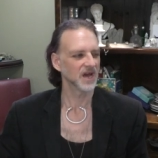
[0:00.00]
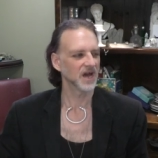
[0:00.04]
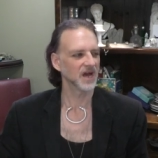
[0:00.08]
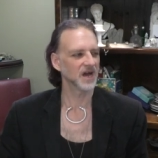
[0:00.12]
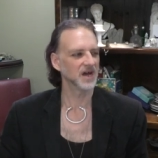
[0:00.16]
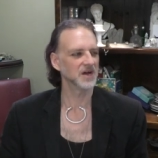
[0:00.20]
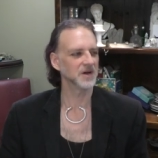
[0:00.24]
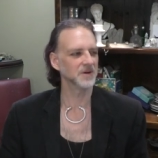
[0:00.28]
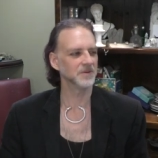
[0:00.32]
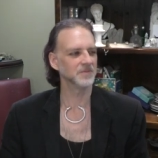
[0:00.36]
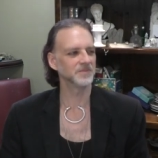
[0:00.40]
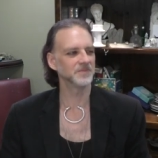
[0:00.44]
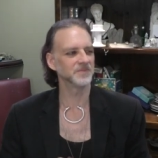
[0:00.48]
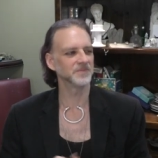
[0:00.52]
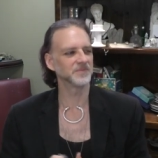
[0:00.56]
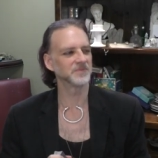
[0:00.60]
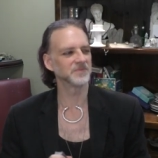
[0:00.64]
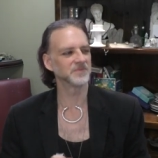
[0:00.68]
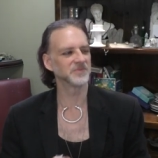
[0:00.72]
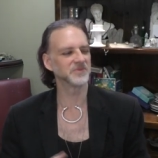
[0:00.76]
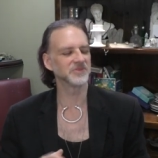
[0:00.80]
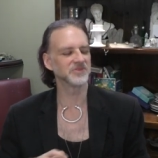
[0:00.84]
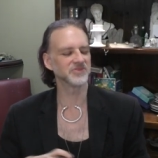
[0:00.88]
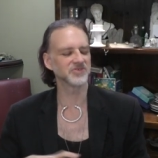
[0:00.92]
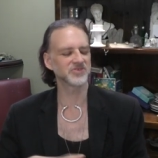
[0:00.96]
Um,
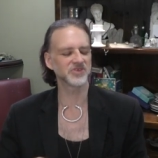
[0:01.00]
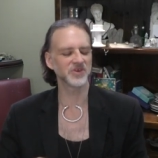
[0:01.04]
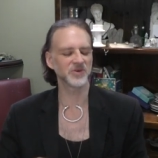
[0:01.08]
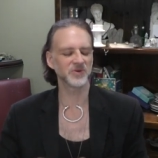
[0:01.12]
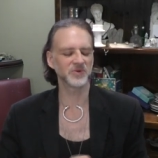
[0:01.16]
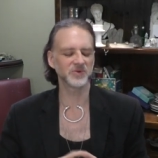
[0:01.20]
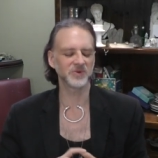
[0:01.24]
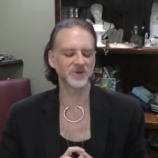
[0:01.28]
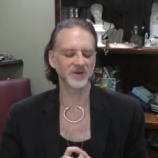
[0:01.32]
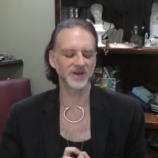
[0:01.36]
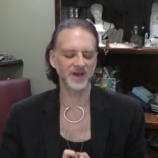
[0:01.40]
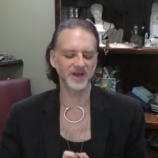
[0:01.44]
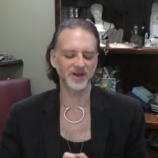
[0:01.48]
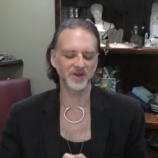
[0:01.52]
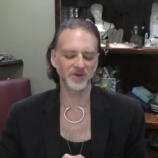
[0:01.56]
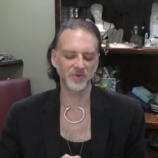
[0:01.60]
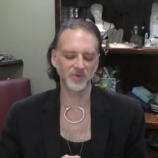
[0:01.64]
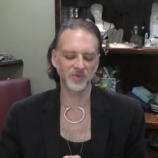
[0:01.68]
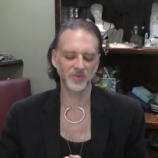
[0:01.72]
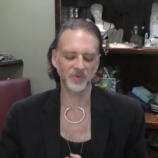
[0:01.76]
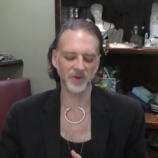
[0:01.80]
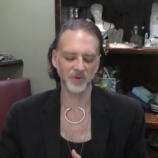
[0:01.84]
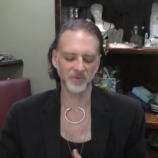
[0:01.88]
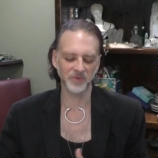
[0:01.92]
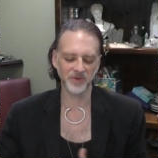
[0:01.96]
so, uh,
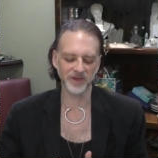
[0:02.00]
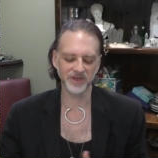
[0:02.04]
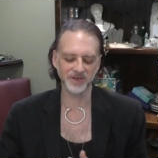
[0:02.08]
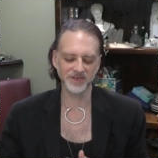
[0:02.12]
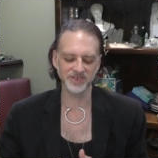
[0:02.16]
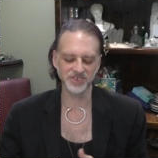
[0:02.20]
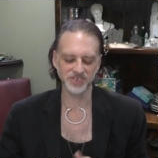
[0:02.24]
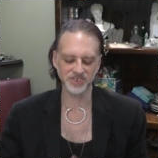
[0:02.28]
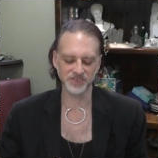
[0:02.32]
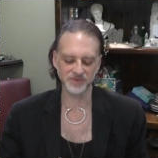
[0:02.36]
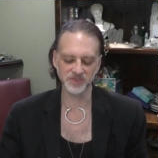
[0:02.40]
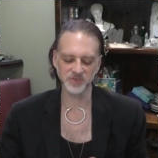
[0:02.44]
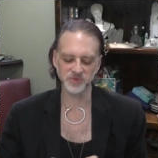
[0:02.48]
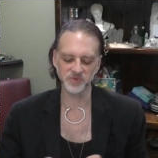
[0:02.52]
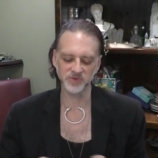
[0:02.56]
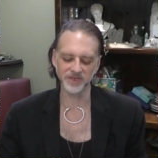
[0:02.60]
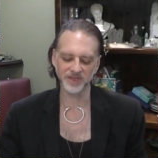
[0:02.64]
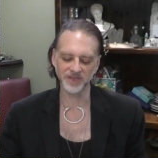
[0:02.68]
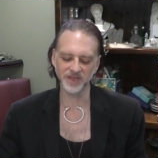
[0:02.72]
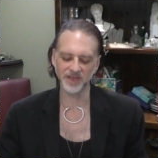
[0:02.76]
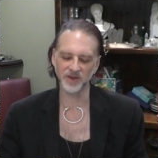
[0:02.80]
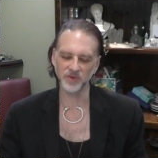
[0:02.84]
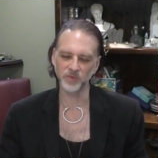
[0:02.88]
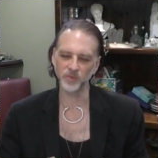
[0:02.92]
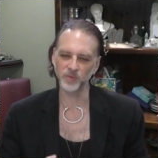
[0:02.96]
what we're going to do is we're
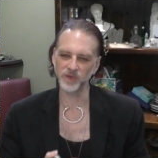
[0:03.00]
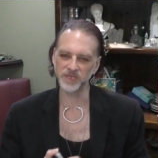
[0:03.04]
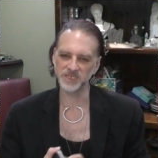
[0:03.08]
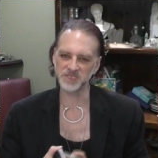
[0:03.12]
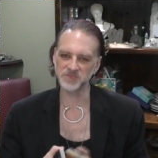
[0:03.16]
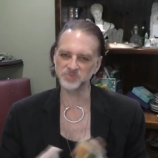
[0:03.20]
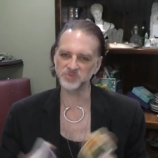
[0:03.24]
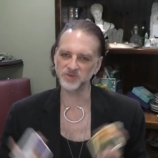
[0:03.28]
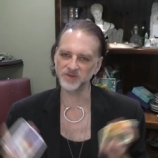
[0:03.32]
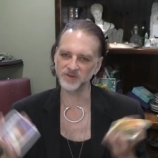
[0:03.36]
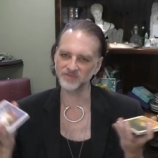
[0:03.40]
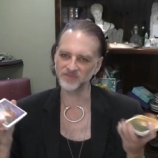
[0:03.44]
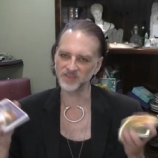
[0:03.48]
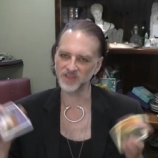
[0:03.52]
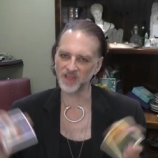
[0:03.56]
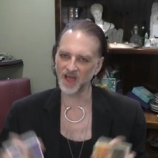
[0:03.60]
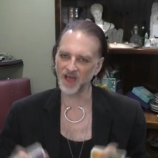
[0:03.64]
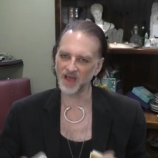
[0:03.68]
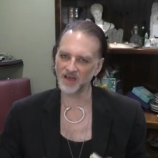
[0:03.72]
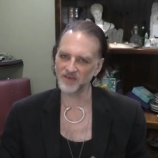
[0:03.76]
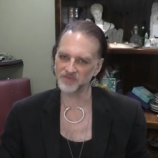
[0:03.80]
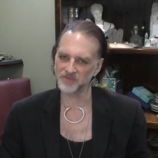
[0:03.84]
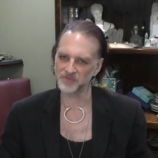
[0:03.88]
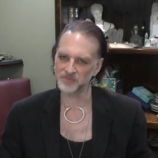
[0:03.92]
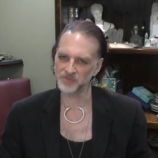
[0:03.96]
going to get a Whisper of
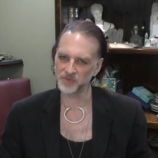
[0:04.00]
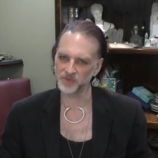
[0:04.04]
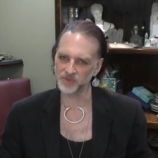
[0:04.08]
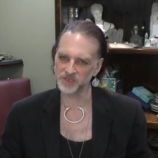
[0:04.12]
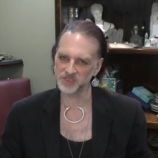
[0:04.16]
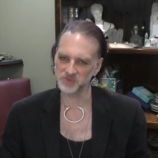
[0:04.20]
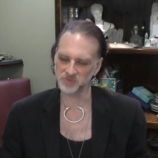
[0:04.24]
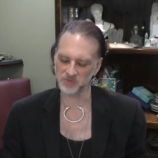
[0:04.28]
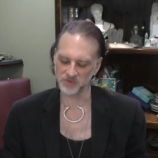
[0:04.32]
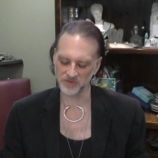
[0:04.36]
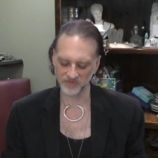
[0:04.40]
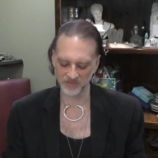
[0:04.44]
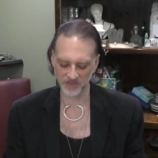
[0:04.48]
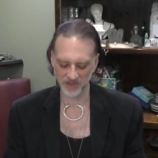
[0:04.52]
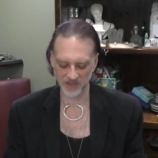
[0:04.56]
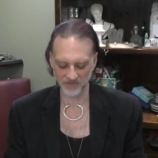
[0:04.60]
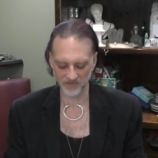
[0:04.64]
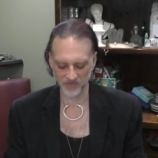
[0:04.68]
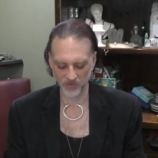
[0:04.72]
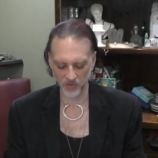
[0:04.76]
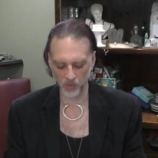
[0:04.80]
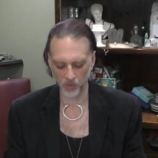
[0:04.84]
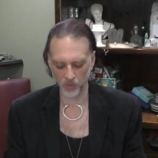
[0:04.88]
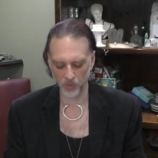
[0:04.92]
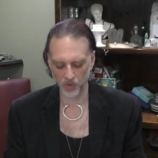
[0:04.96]
Love from the Whisper of
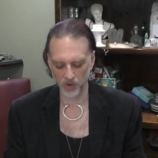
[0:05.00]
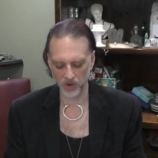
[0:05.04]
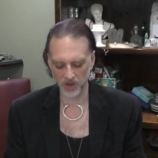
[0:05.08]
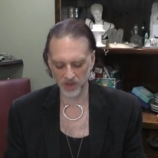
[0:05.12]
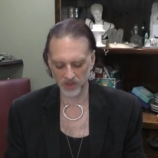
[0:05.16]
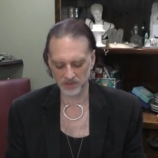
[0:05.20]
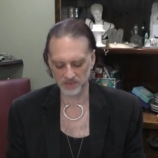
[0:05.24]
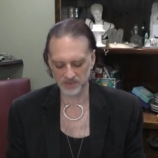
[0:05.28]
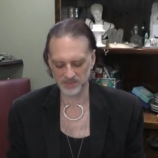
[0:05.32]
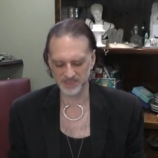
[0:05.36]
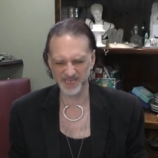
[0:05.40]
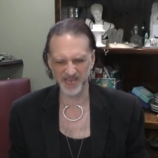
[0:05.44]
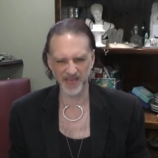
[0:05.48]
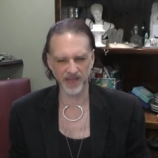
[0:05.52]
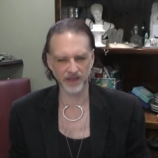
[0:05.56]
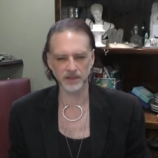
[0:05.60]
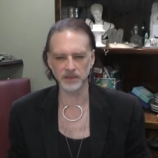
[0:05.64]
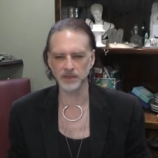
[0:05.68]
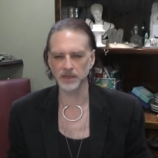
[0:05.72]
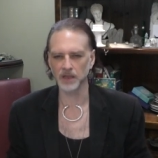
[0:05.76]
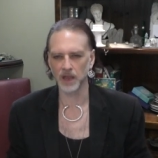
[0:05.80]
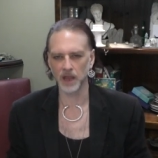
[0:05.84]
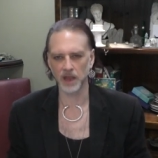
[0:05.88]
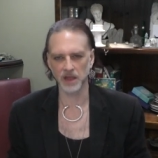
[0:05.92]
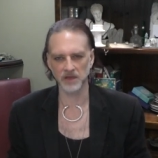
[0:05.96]
Love Oracle deck.
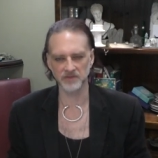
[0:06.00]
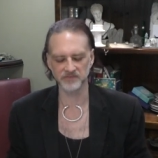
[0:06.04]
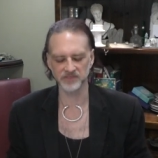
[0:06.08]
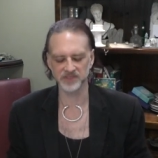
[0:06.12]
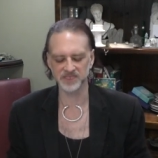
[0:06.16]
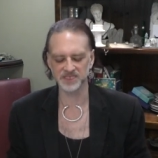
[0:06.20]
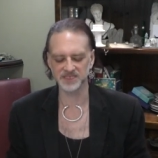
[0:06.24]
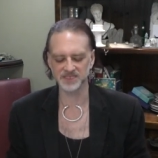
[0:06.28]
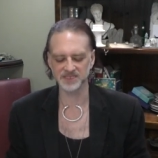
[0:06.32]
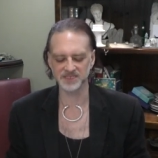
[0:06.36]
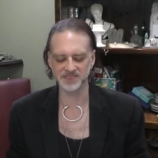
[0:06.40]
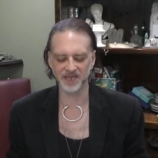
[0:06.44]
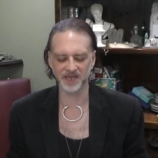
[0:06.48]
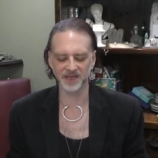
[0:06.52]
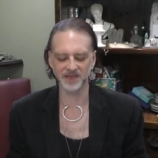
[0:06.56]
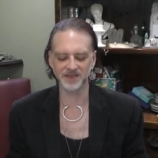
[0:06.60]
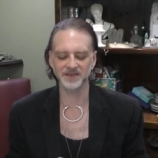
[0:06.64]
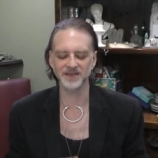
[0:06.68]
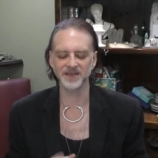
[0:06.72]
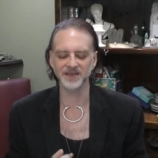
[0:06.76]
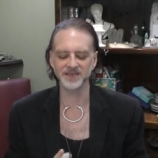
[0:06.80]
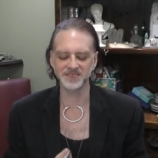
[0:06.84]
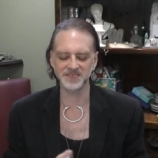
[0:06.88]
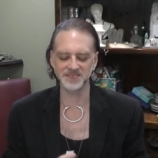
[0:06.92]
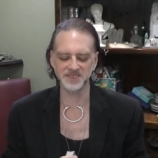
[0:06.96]
Love this deck.
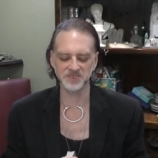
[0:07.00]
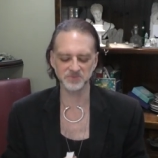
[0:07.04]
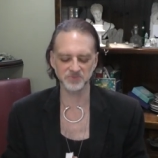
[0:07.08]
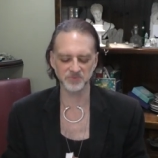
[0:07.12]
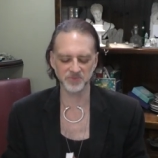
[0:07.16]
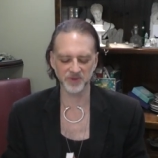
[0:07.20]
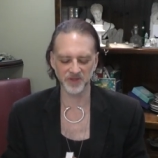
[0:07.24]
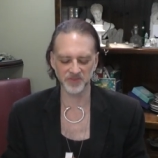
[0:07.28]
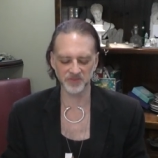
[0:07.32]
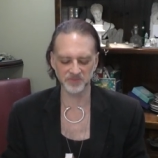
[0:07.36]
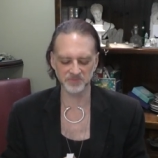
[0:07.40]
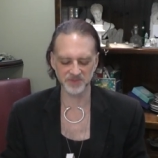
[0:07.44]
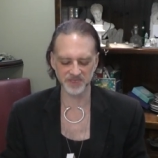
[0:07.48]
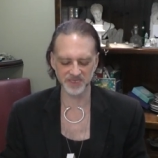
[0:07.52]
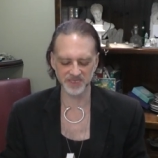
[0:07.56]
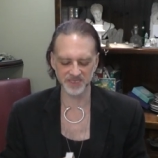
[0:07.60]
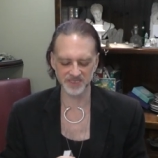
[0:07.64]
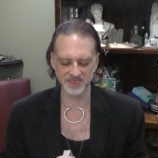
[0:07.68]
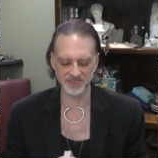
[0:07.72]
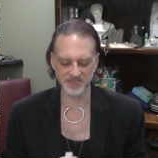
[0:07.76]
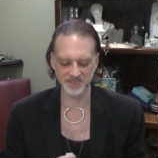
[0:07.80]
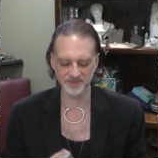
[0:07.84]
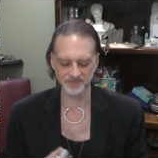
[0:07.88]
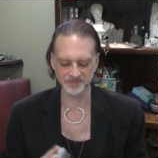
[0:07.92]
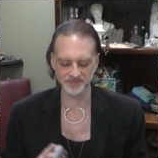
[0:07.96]
Nice deep breath,
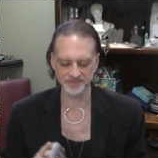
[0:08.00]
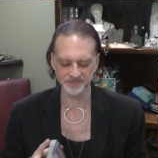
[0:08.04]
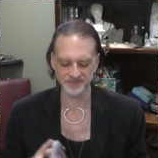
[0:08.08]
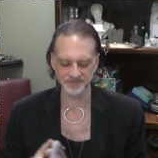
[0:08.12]
please.